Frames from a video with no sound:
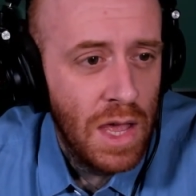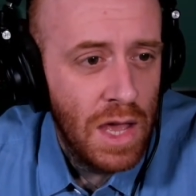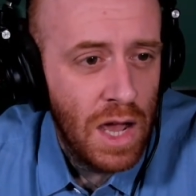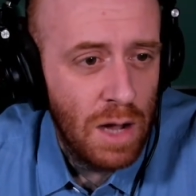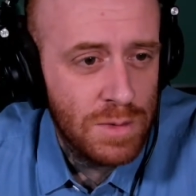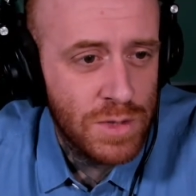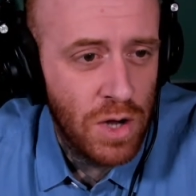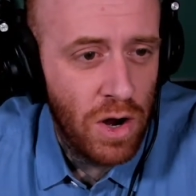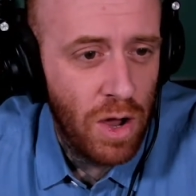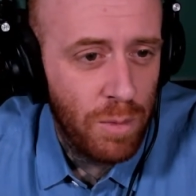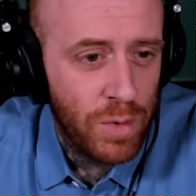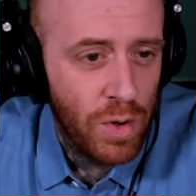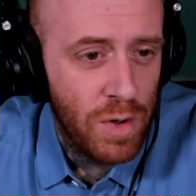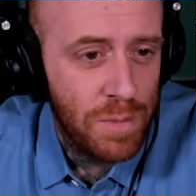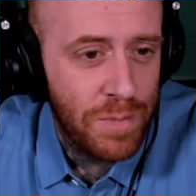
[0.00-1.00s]
I'm sorry, I'm
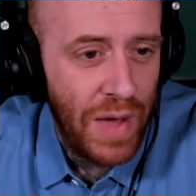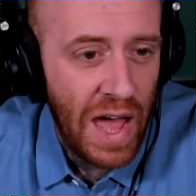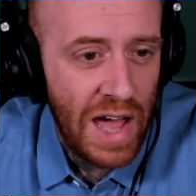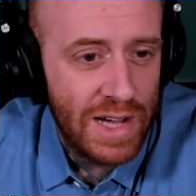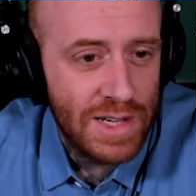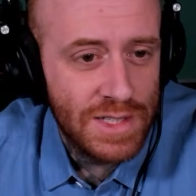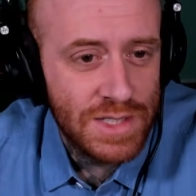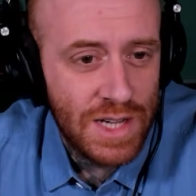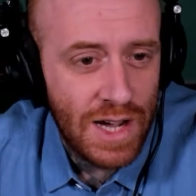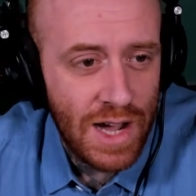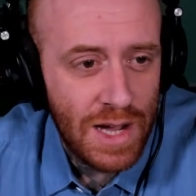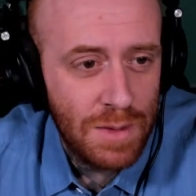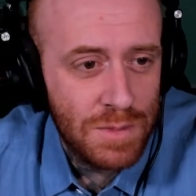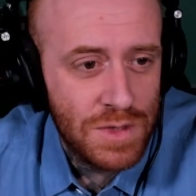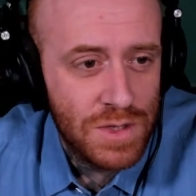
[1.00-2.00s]
going back in
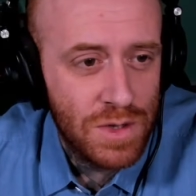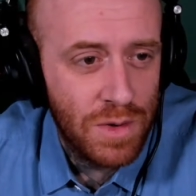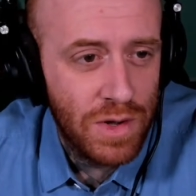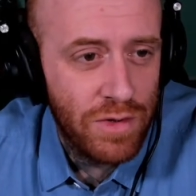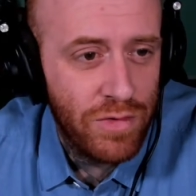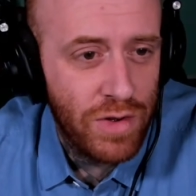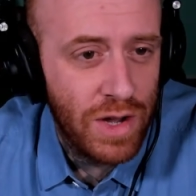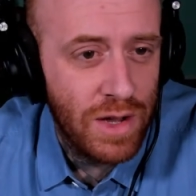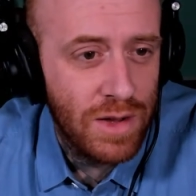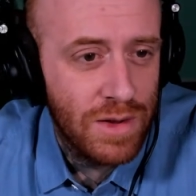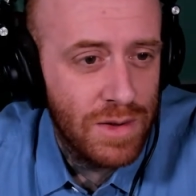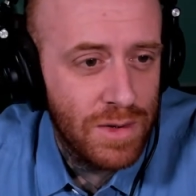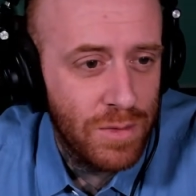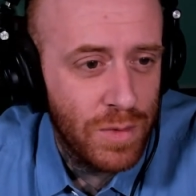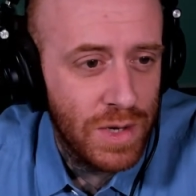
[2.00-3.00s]
time. So if I
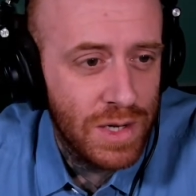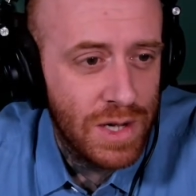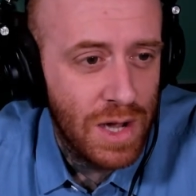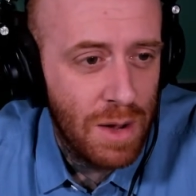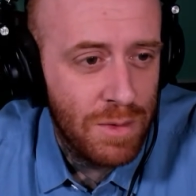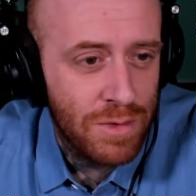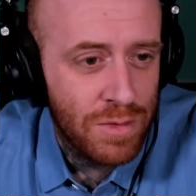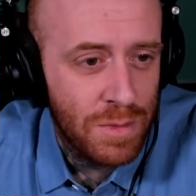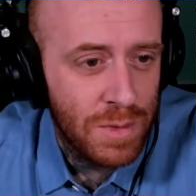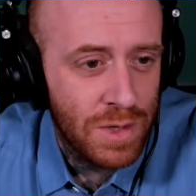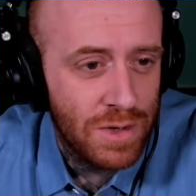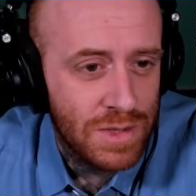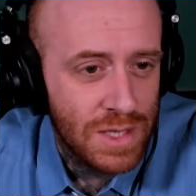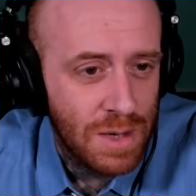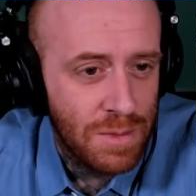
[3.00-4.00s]
read a comment from a
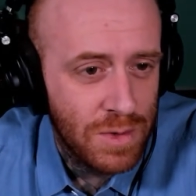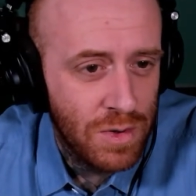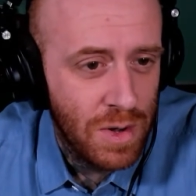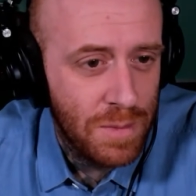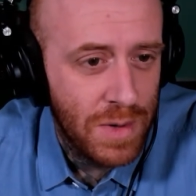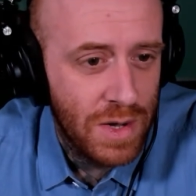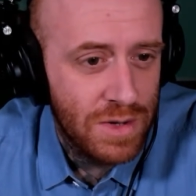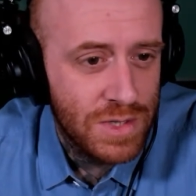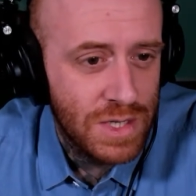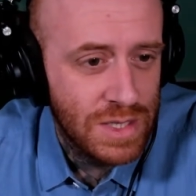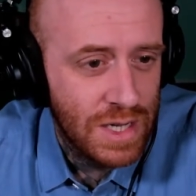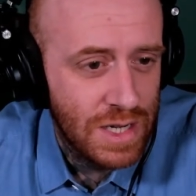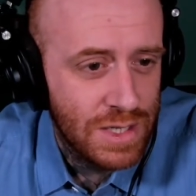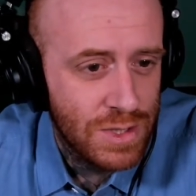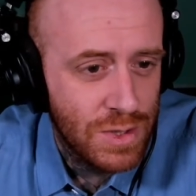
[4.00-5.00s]
long time ago, I apologize.
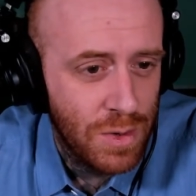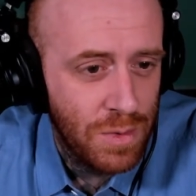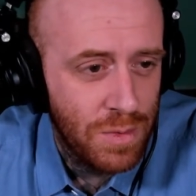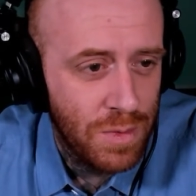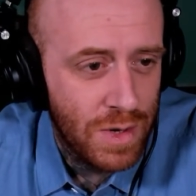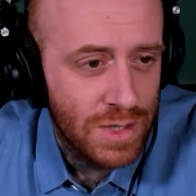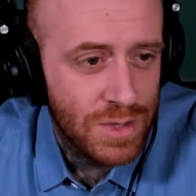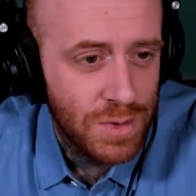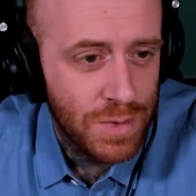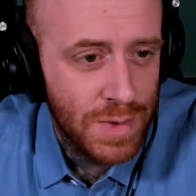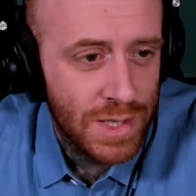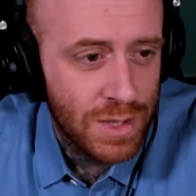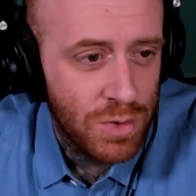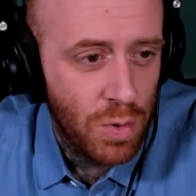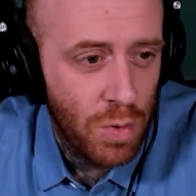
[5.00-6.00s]
I just don't want to
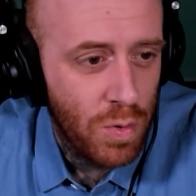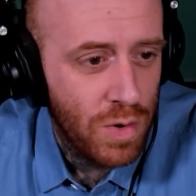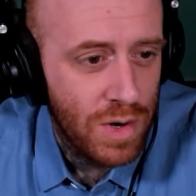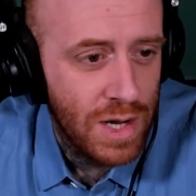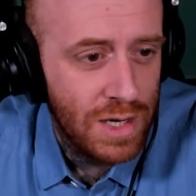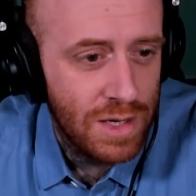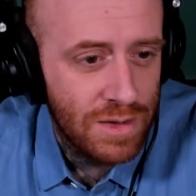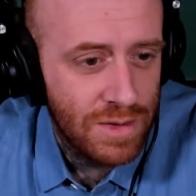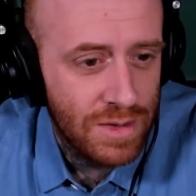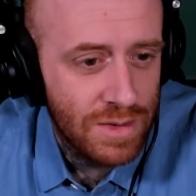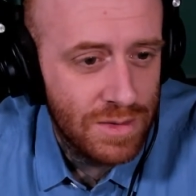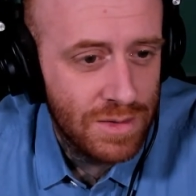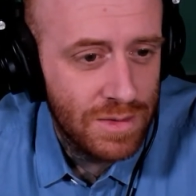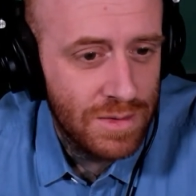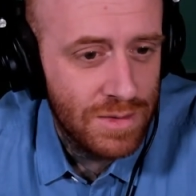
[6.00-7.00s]
ignore
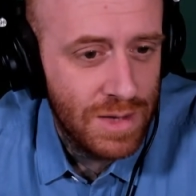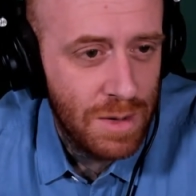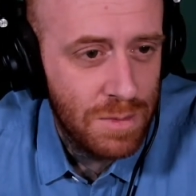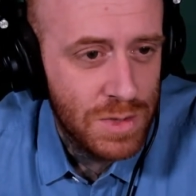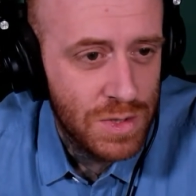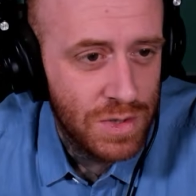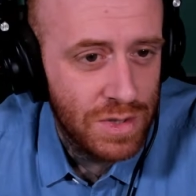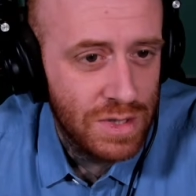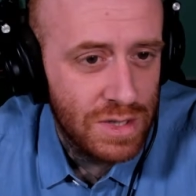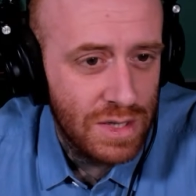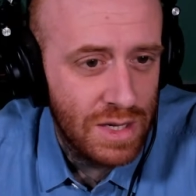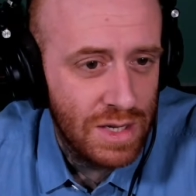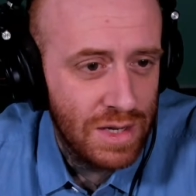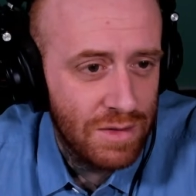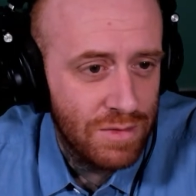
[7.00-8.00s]
anything that was good.
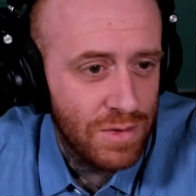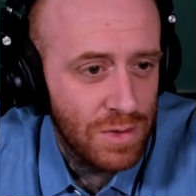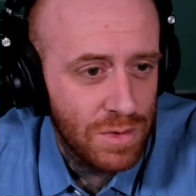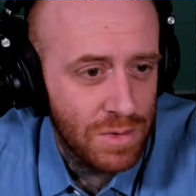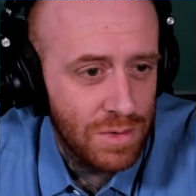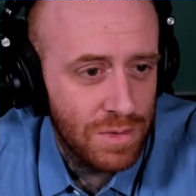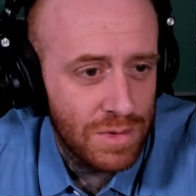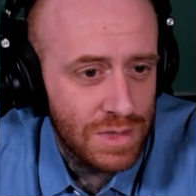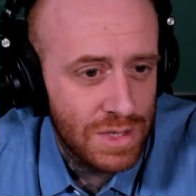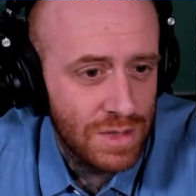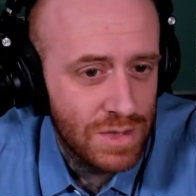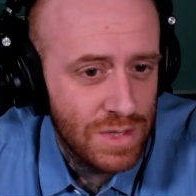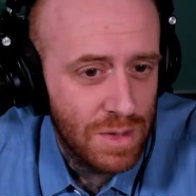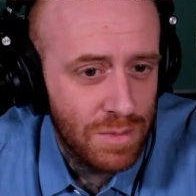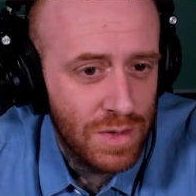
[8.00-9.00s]
And if you did
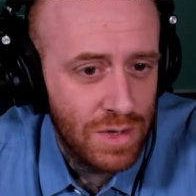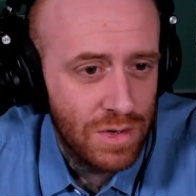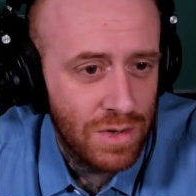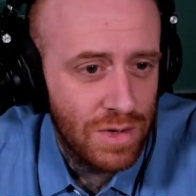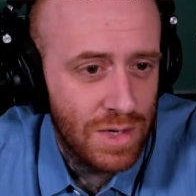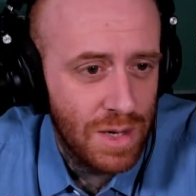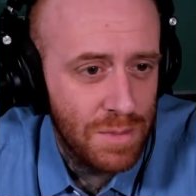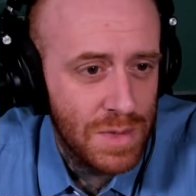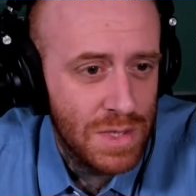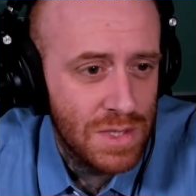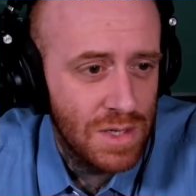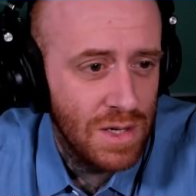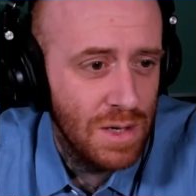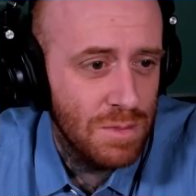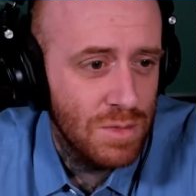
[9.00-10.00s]
something good and I missed
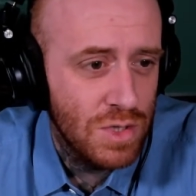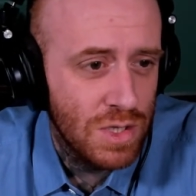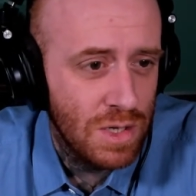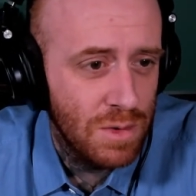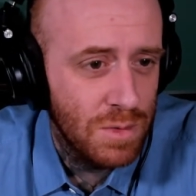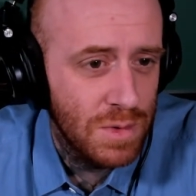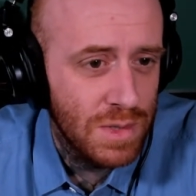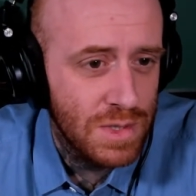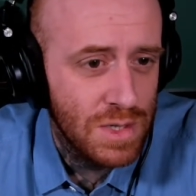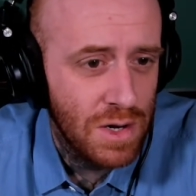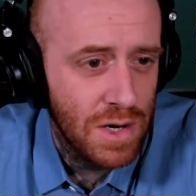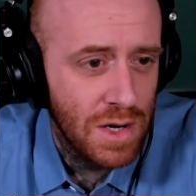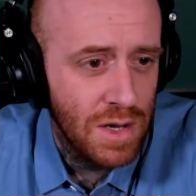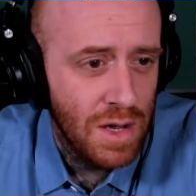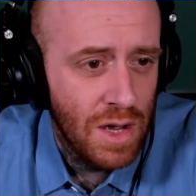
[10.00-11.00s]
it, I'm genuinely
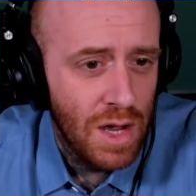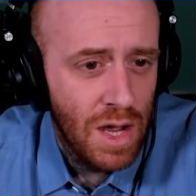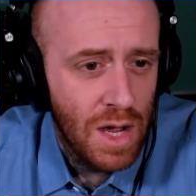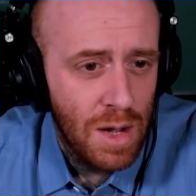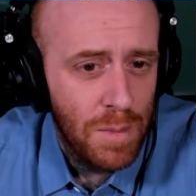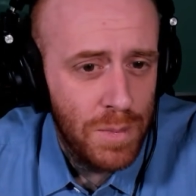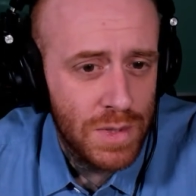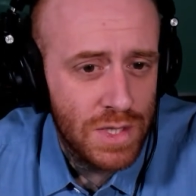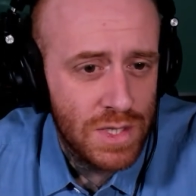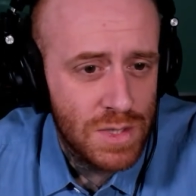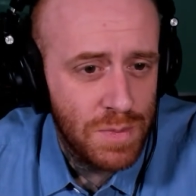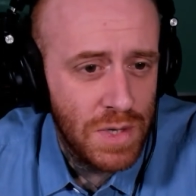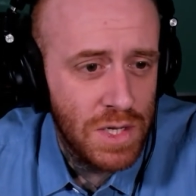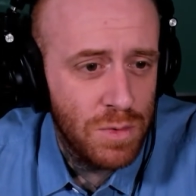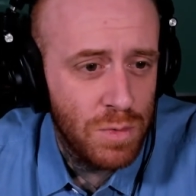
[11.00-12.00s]
sorry. But the
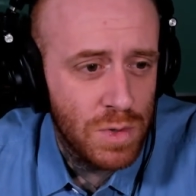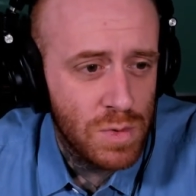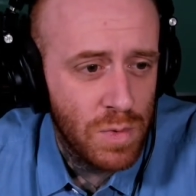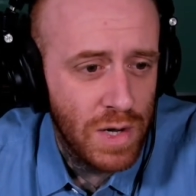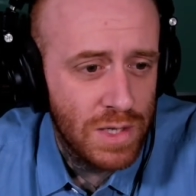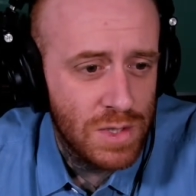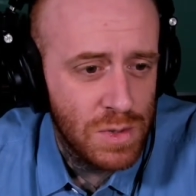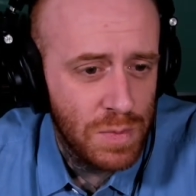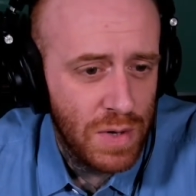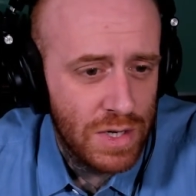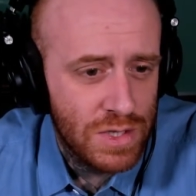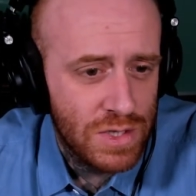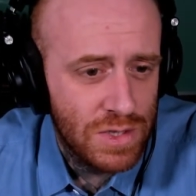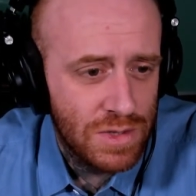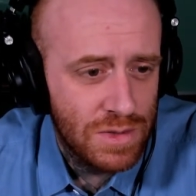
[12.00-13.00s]
speed was way too
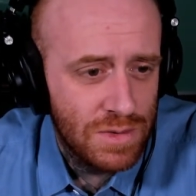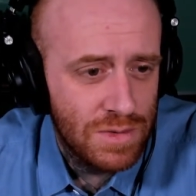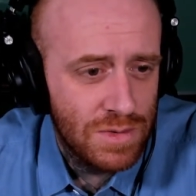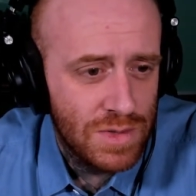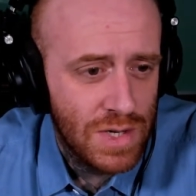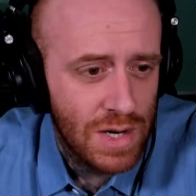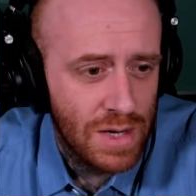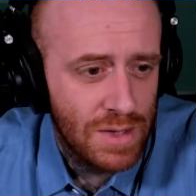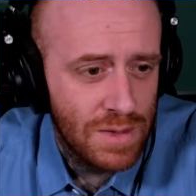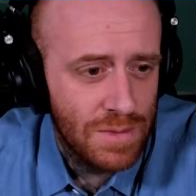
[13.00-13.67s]
much tonight.